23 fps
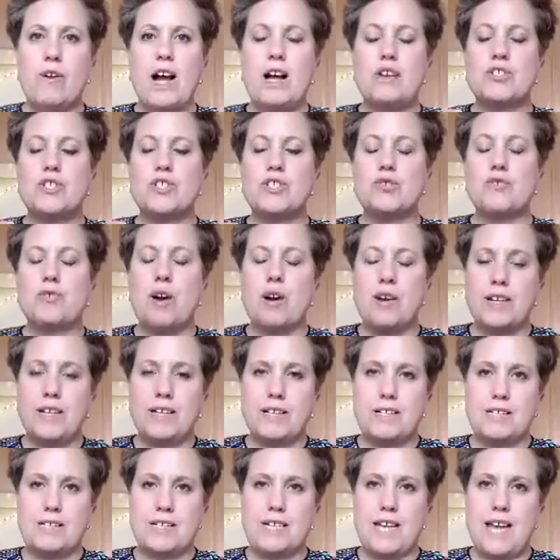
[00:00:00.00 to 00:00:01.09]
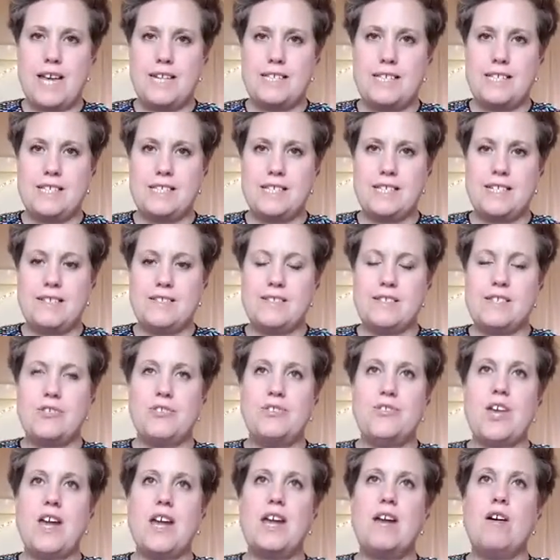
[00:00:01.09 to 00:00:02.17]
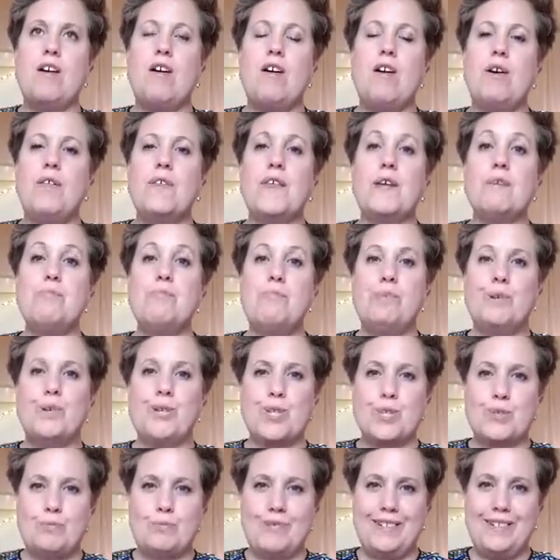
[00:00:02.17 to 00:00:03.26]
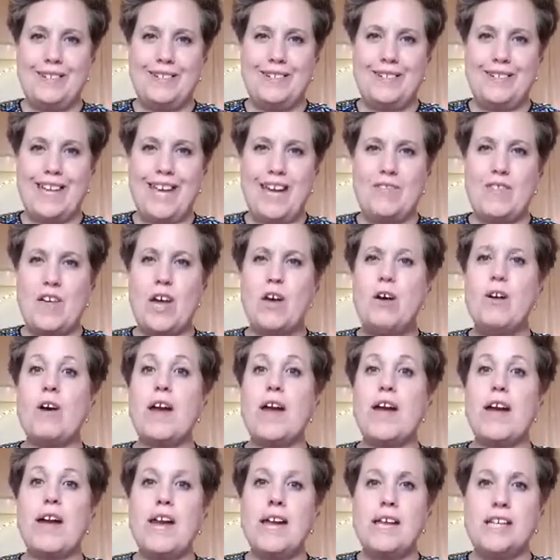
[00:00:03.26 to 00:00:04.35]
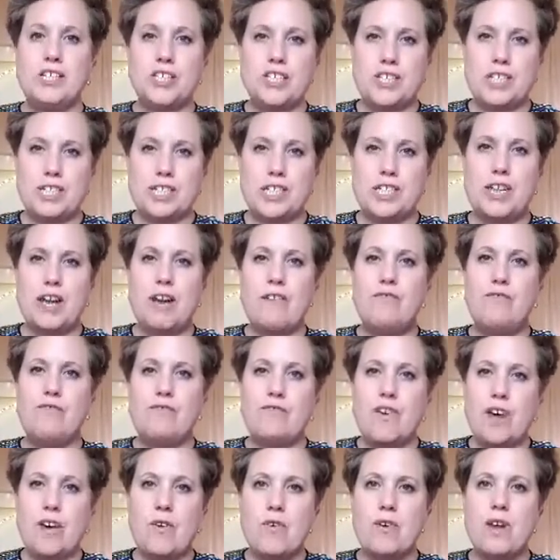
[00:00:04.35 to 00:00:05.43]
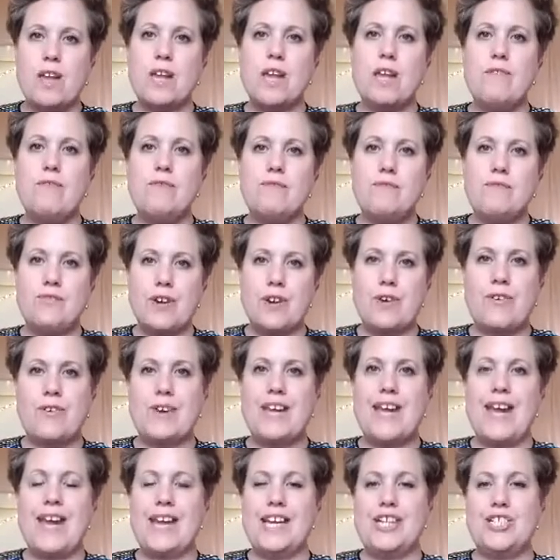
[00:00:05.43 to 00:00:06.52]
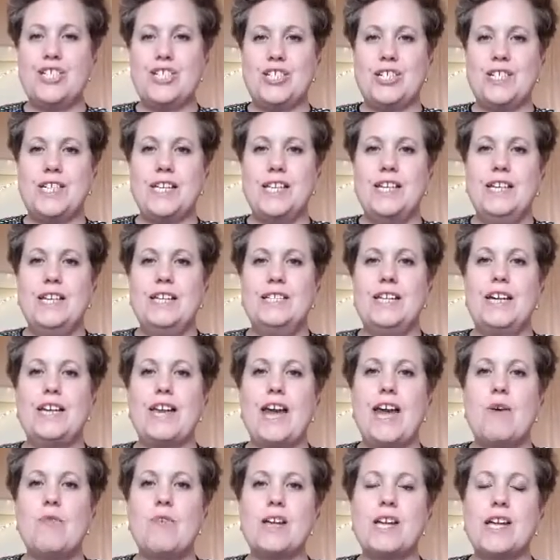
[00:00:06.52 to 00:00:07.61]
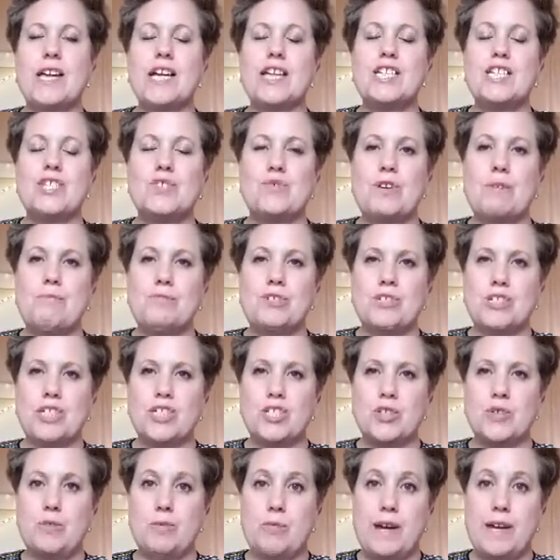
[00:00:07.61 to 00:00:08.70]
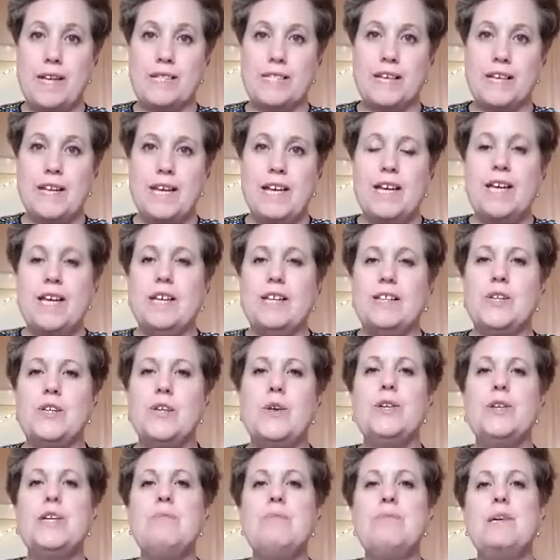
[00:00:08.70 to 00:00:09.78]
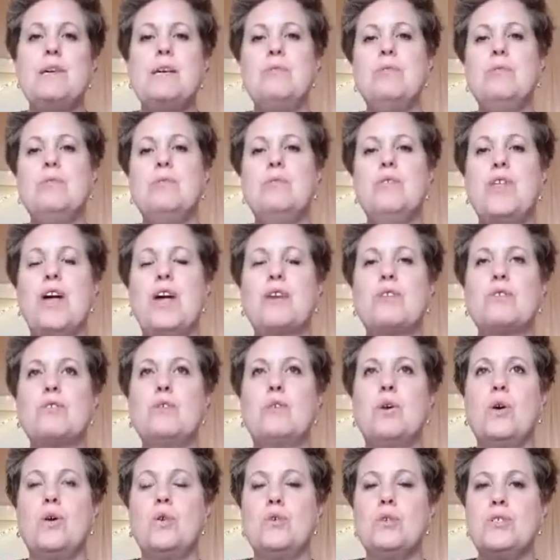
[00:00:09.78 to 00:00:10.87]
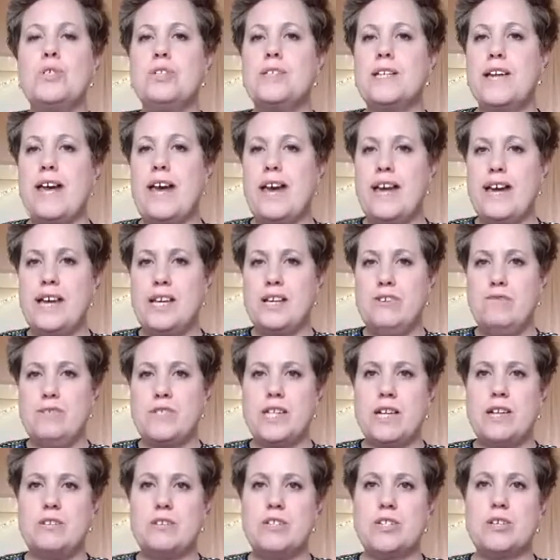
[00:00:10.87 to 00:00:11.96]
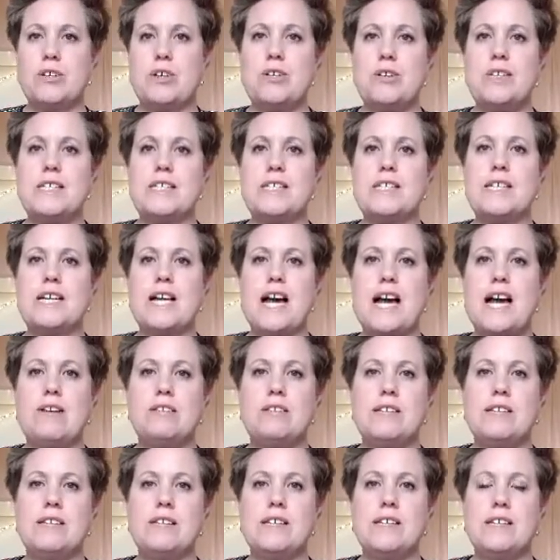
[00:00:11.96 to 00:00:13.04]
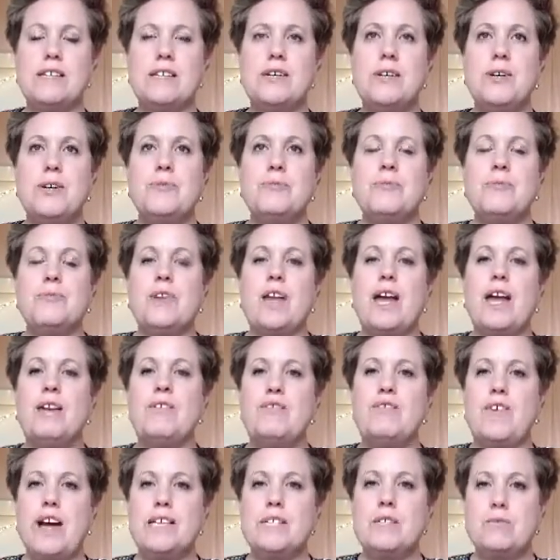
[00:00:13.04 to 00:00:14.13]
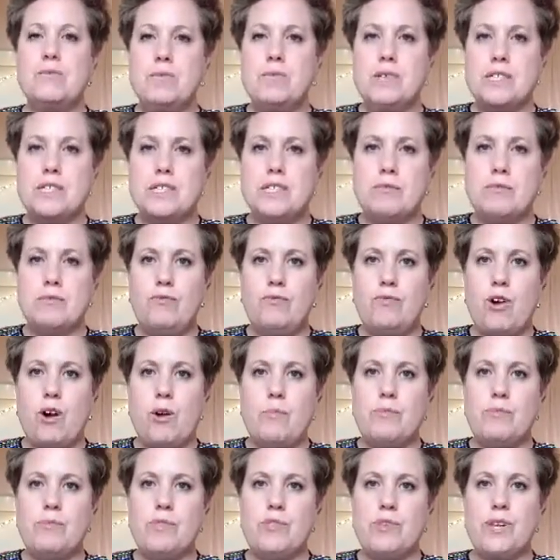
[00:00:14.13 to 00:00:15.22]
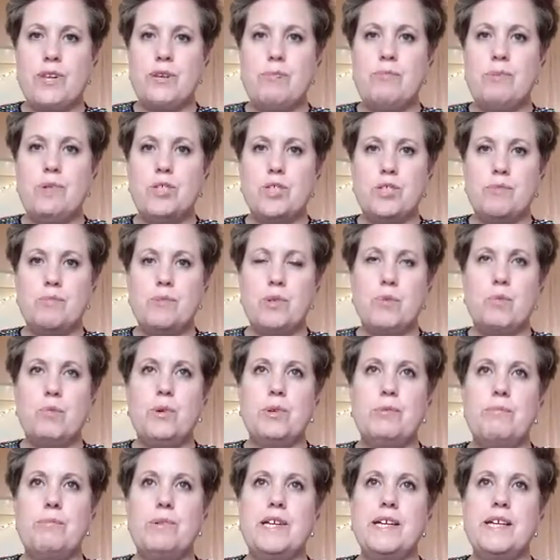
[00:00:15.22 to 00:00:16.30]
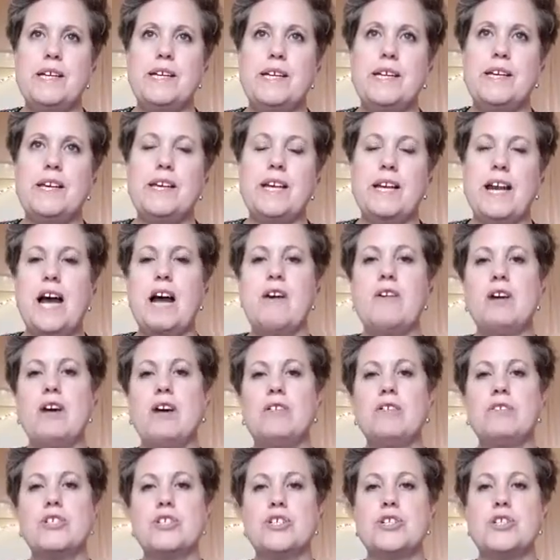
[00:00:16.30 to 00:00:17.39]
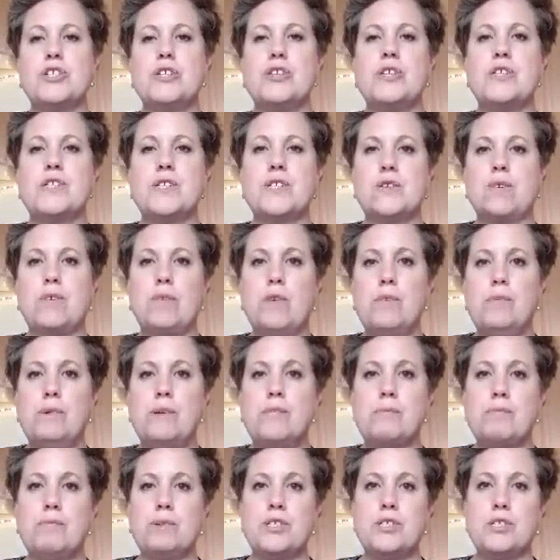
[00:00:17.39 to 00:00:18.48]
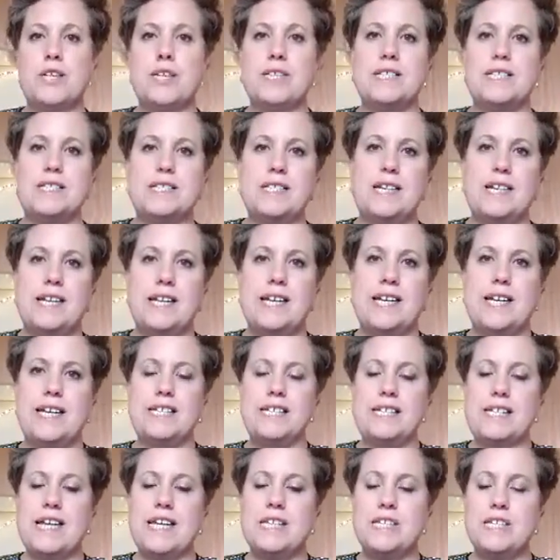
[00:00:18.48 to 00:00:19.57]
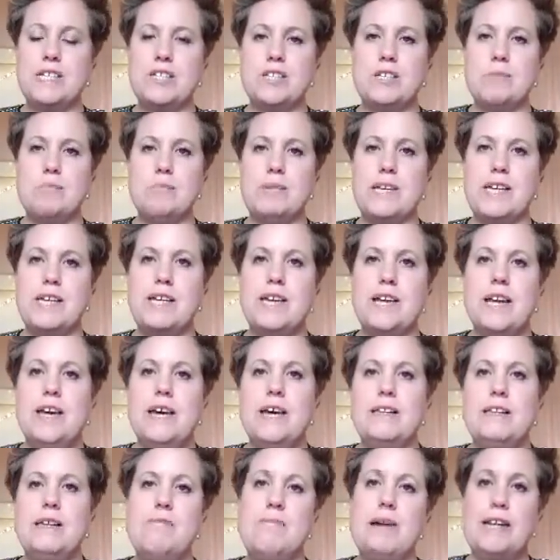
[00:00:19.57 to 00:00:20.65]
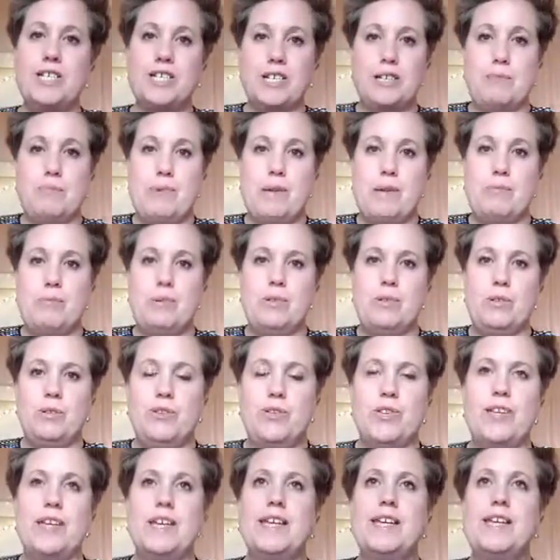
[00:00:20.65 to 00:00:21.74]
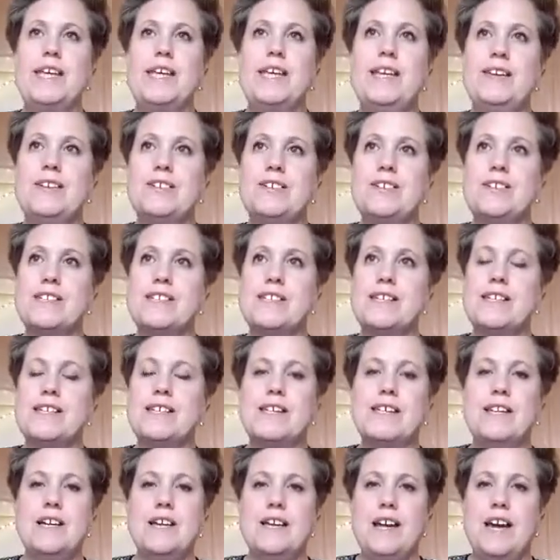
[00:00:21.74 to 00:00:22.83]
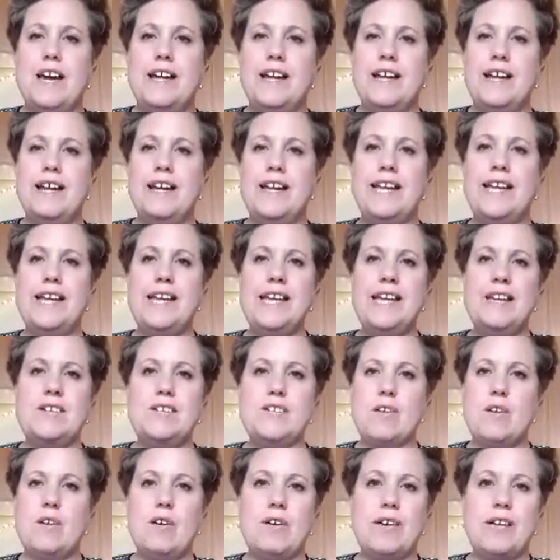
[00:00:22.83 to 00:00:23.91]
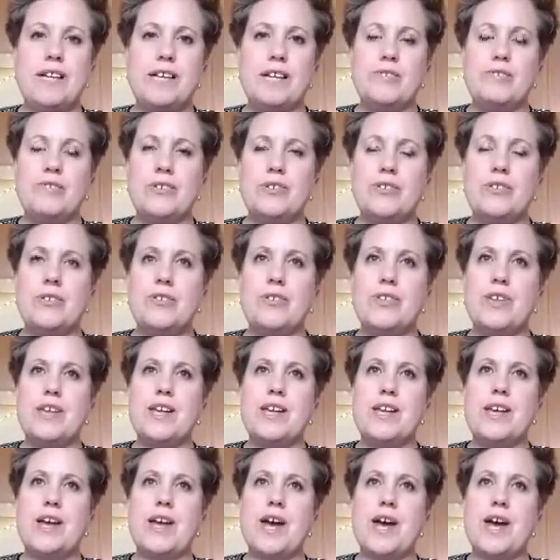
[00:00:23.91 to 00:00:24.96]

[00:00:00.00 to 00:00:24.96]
strongest ancestors. They are the Bushmen, okay? They are ancient, very, very ancient. They carry extreme traditional ways. The only people that go to the caves and to go and seek out the advice and wisdom from the Bushmen would be, in our culture, the Sangomas, but you can see it and extend it to be the magic people, the healers, and healers are even the